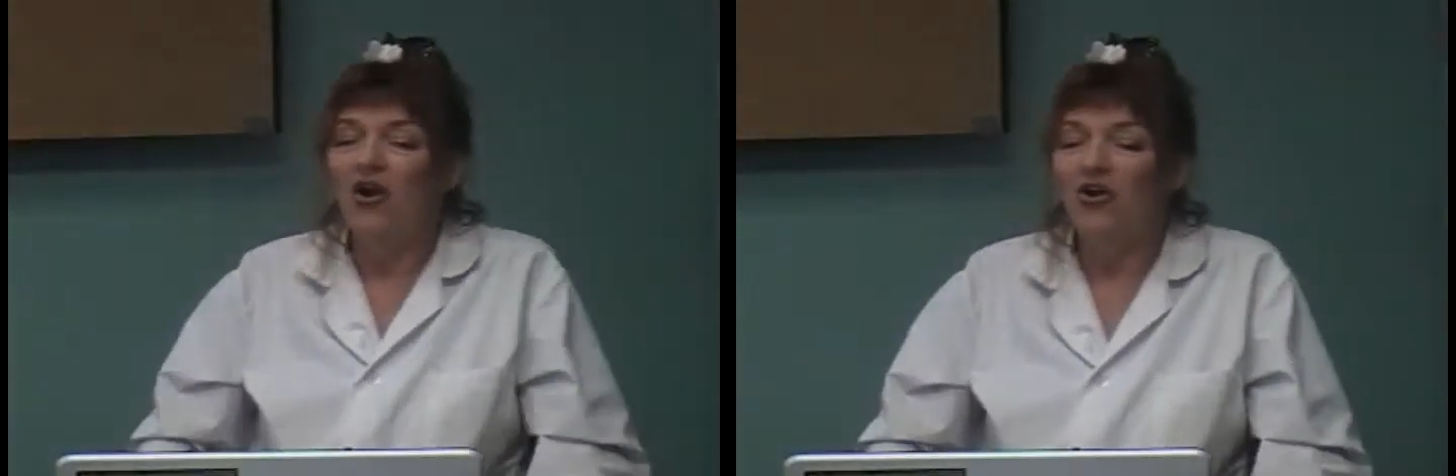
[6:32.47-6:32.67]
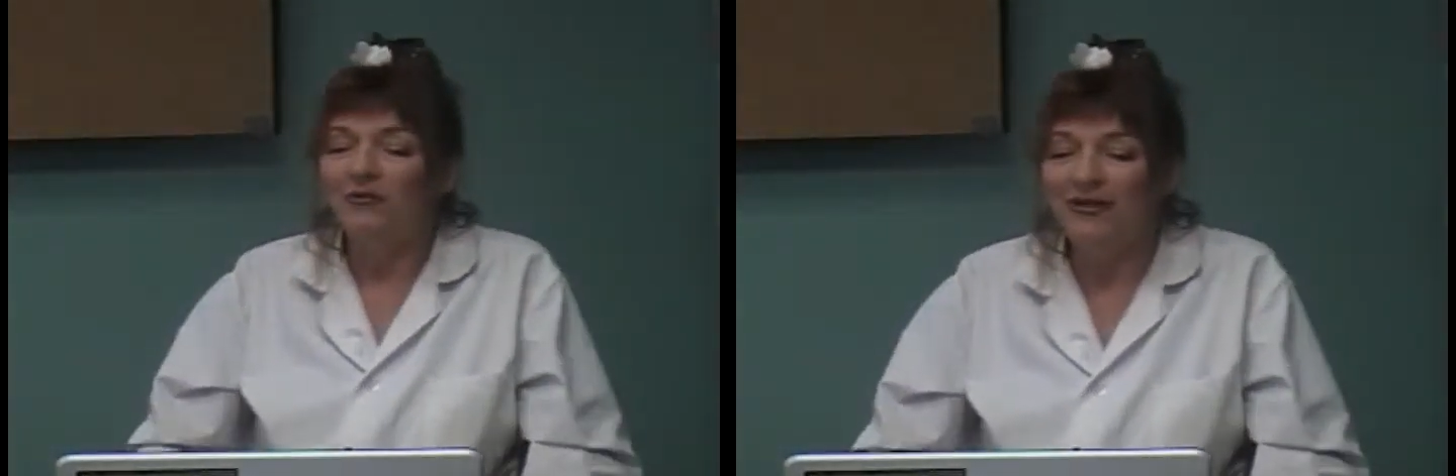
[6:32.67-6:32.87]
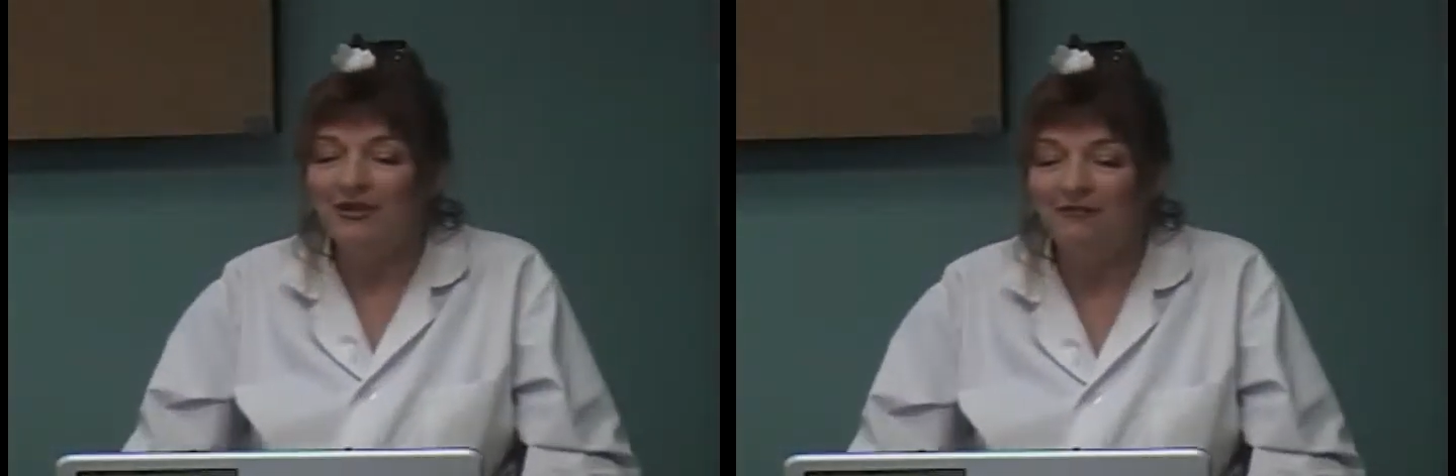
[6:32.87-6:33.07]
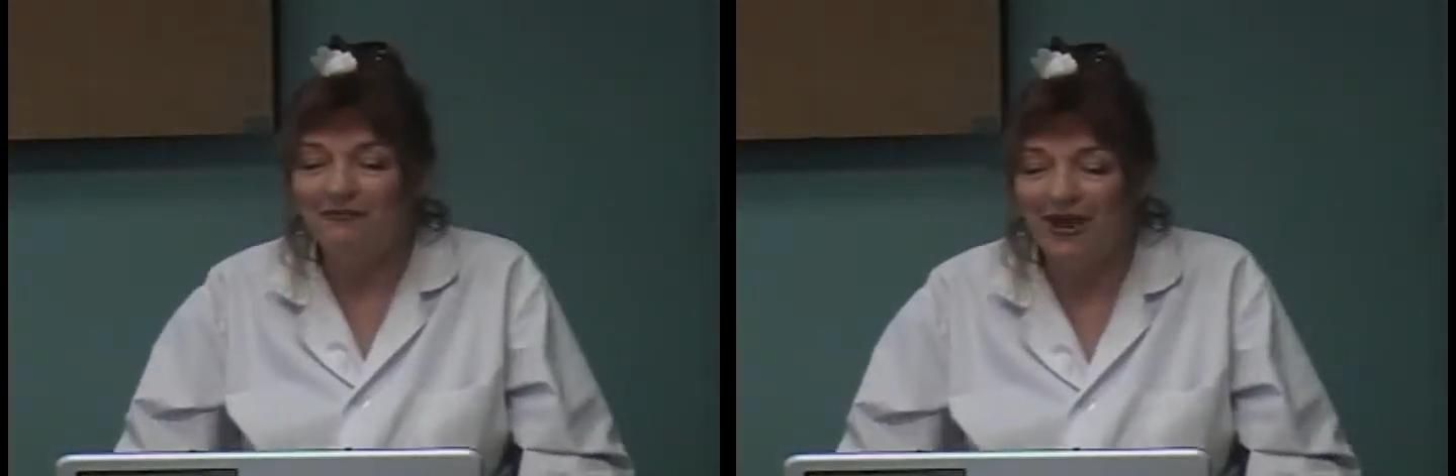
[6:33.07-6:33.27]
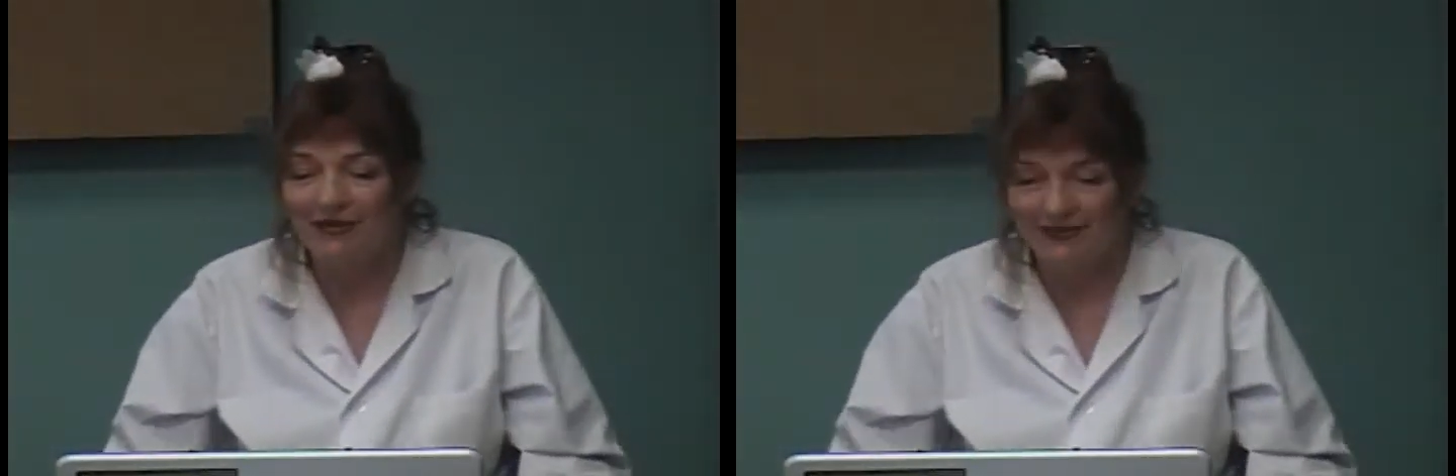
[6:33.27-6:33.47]
harmony
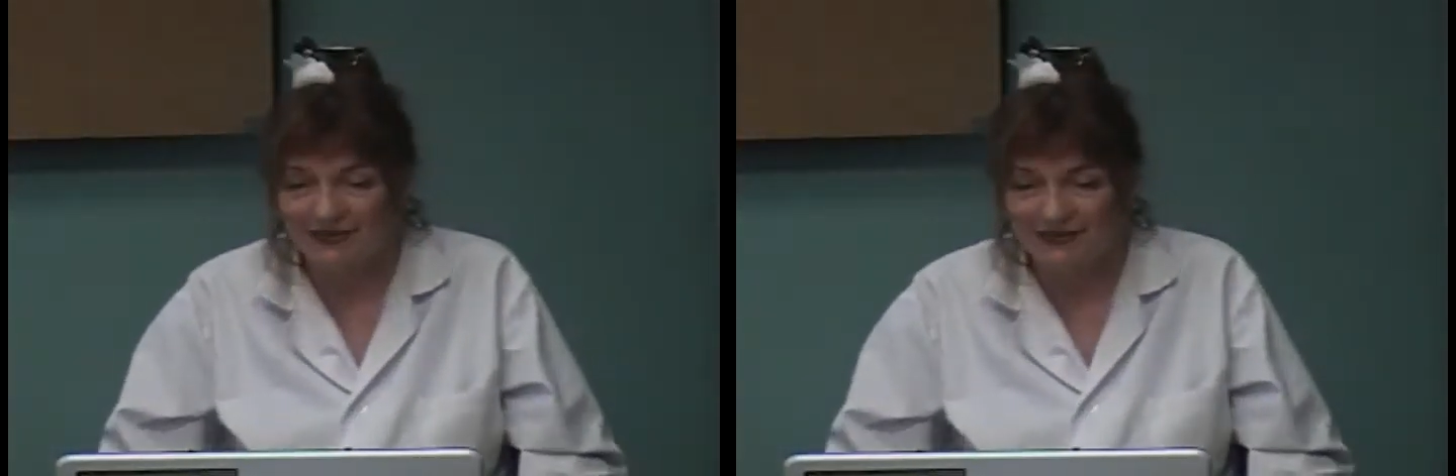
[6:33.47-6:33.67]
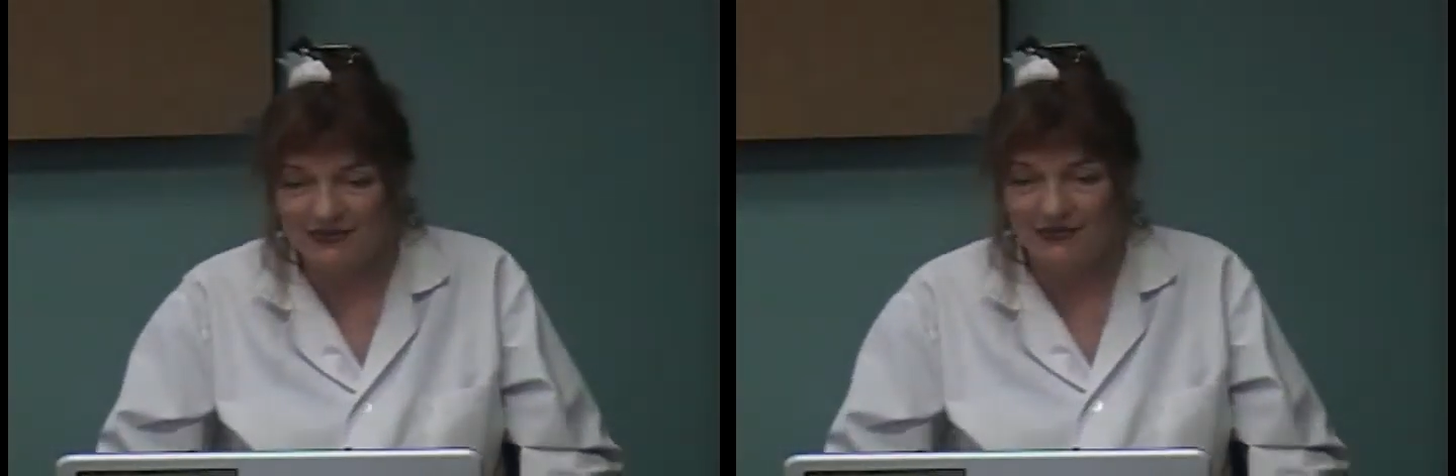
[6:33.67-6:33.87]
and balance.